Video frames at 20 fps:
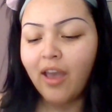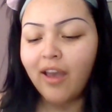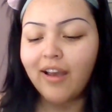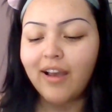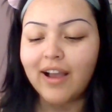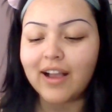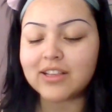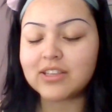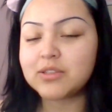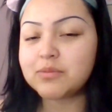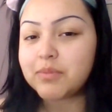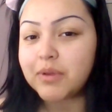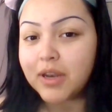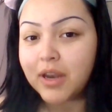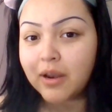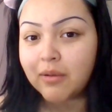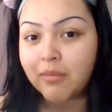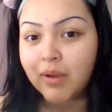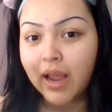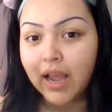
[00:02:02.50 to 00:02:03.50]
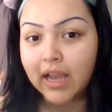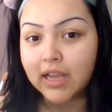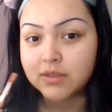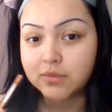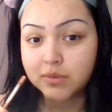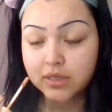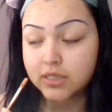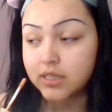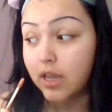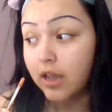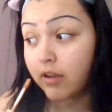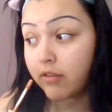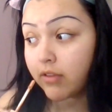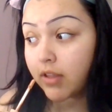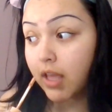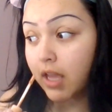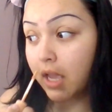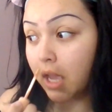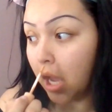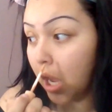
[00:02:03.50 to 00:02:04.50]
I just put it on my eyes because I
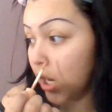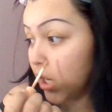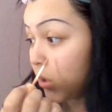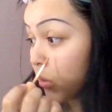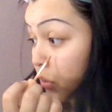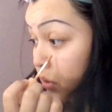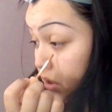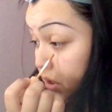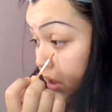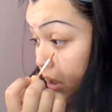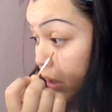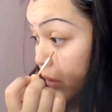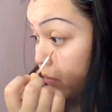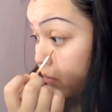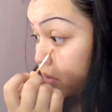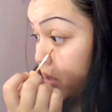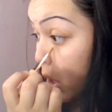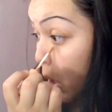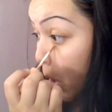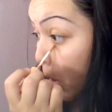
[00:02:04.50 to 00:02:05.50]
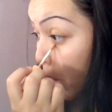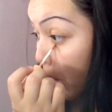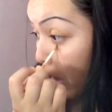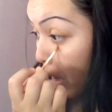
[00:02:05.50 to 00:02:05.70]
don't sleep, so